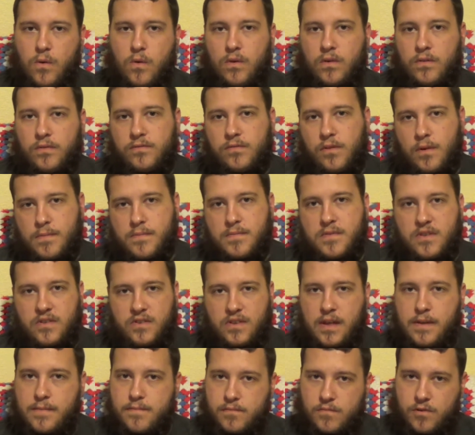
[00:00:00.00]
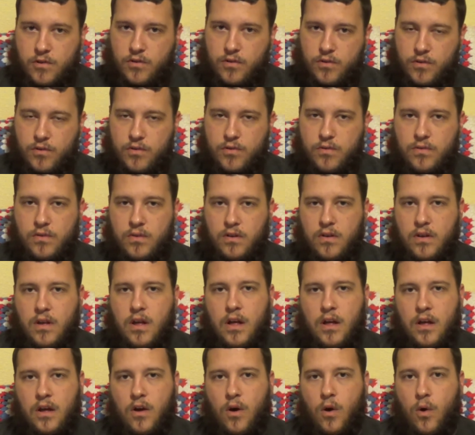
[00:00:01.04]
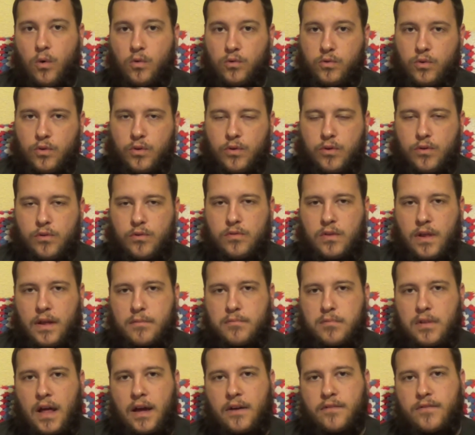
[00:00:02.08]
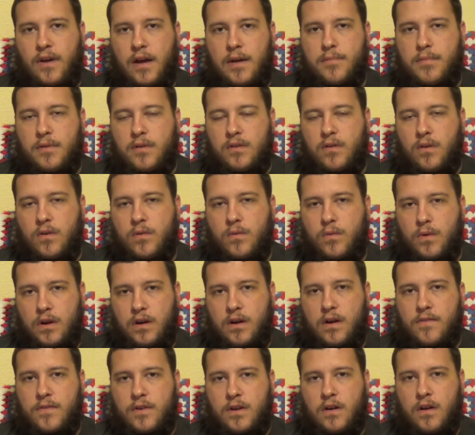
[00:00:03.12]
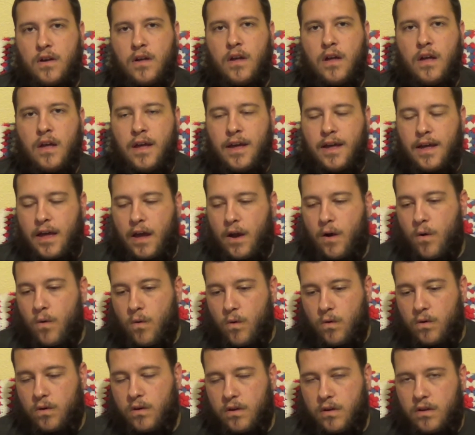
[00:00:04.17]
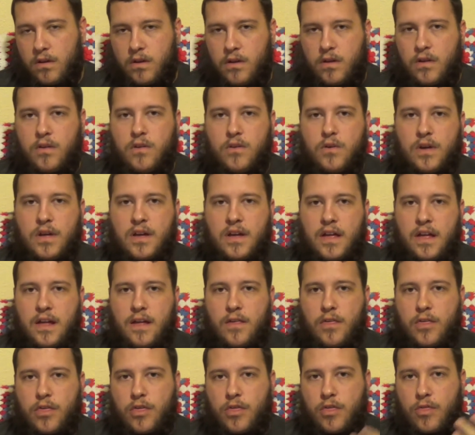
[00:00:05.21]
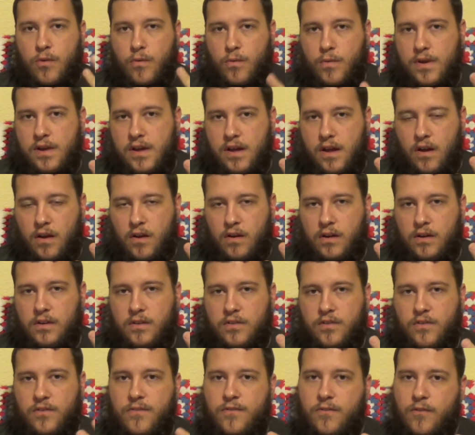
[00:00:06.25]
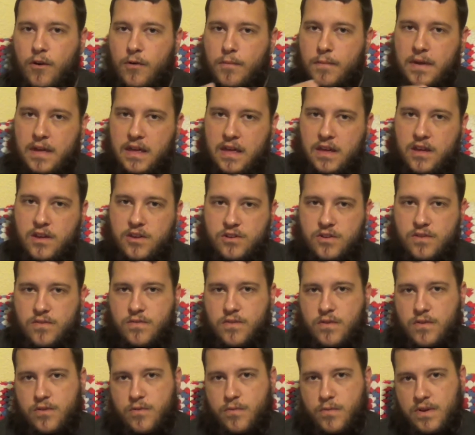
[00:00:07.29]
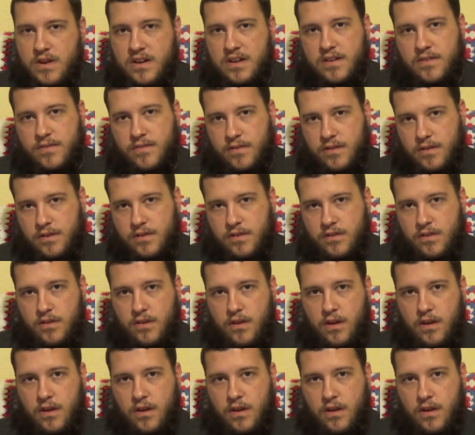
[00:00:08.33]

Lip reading: or from the same crew, old crew like Black Viper or wherever. Or you can get 3 cards from each of the 3 different